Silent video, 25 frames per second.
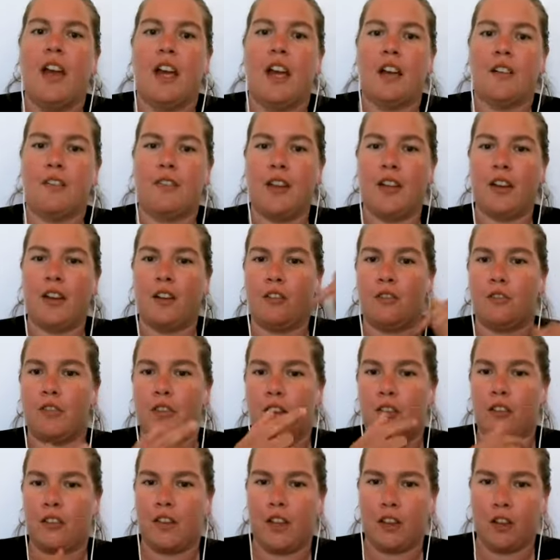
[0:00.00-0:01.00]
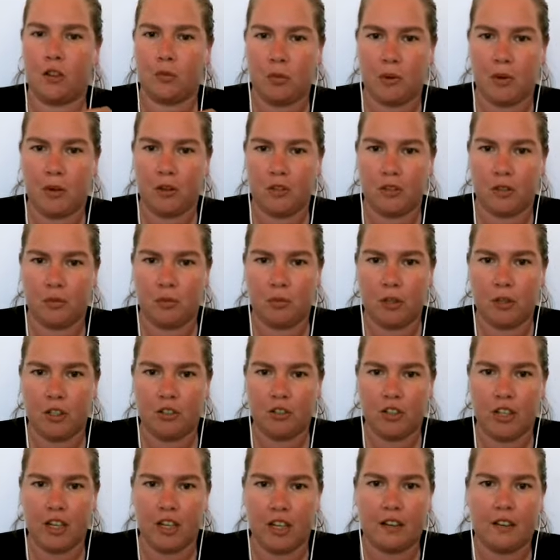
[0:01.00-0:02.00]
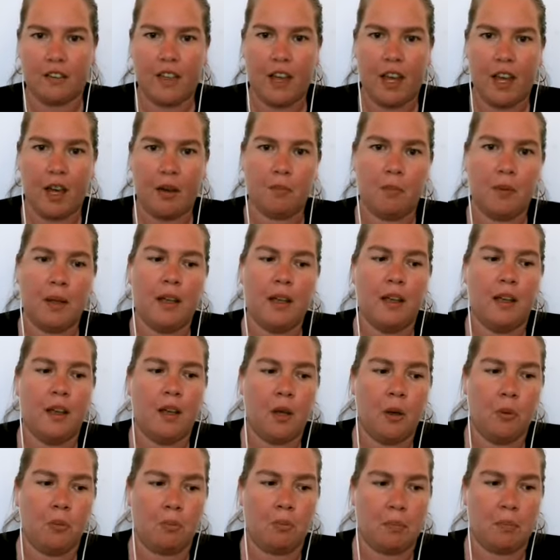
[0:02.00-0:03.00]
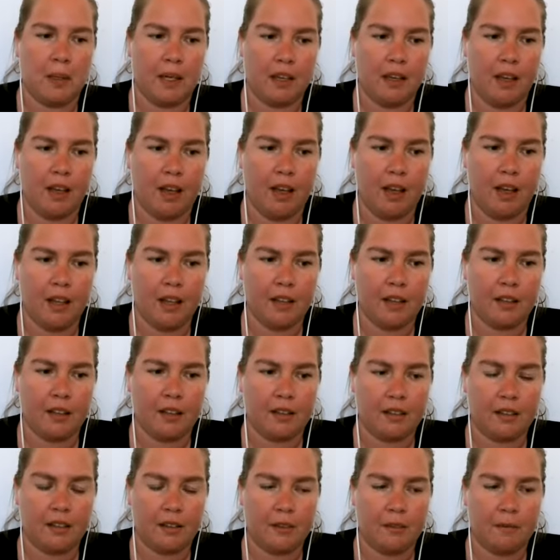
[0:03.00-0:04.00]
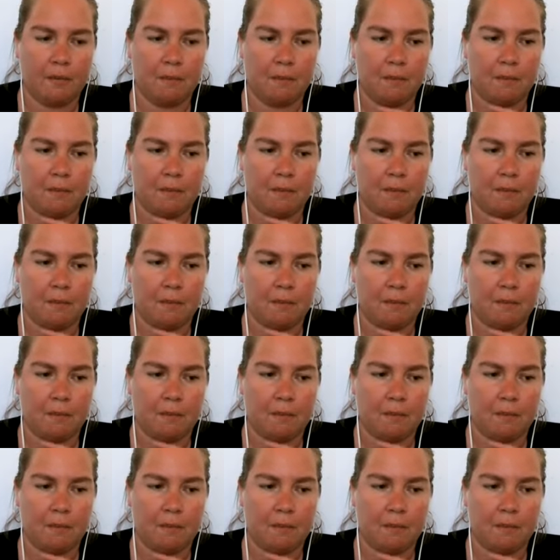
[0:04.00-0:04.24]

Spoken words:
If they don't feel the other person appreciates them, because